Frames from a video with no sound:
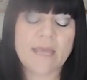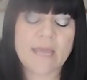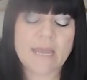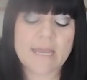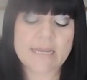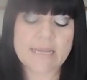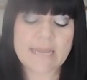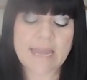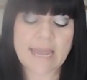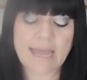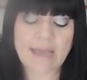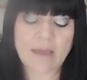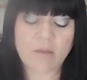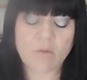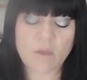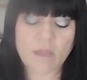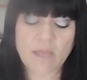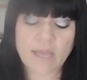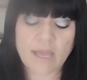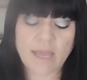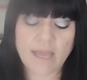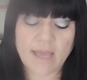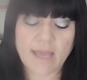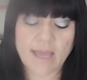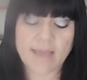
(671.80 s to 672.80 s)
Now,
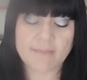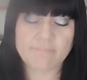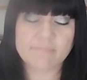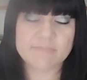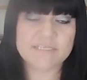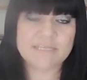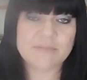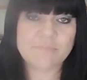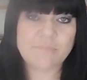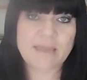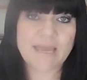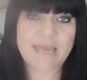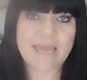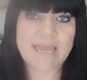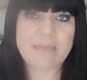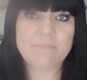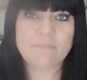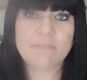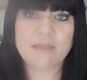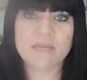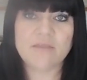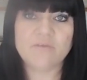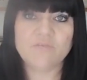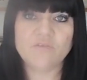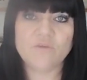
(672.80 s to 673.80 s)
to me,
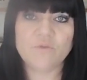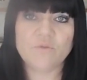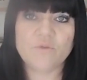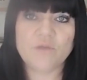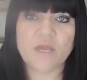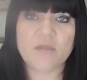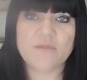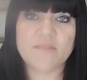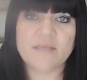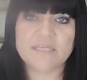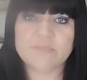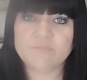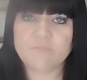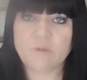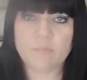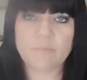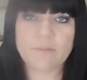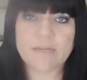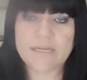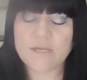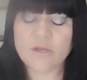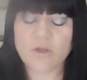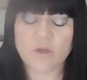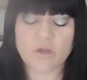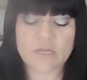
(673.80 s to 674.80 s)
many of you know that's probably
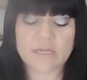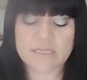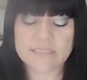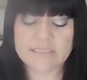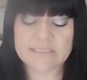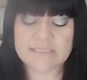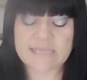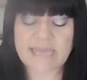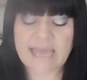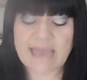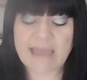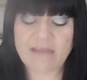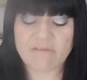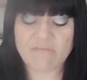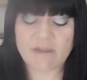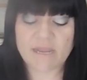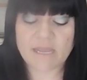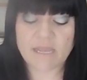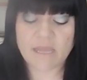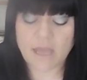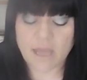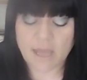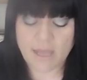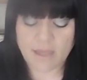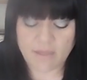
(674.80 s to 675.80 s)
not a scary
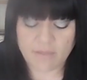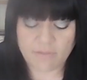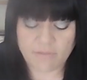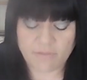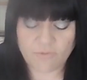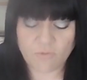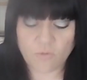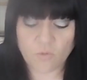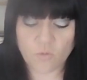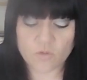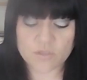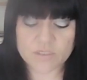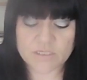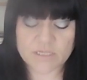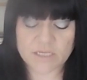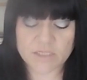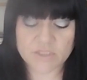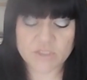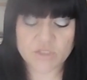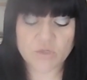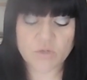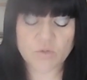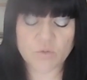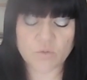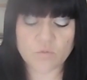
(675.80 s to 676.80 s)
thought
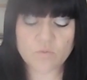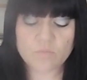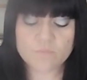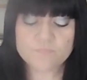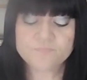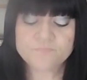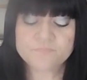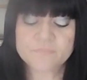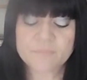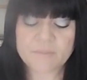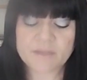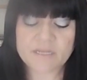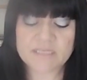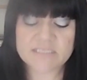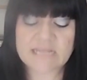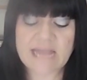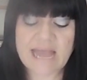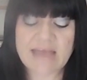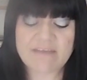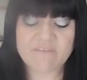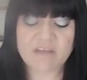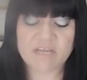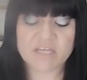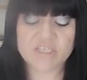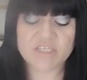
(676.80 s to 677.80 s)
at all, because I
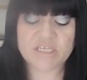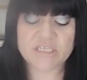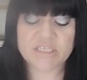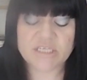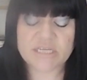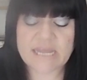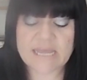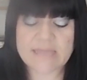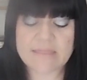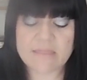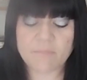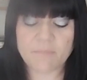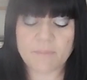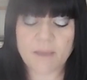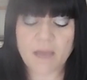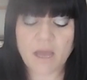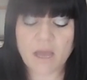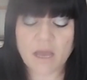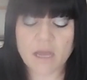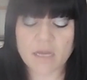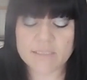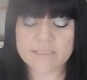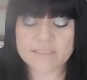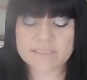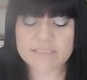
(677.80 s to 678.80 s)
have actually done it in the
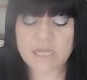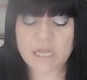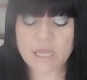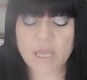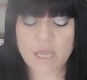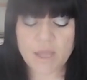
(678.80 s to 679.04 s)
past.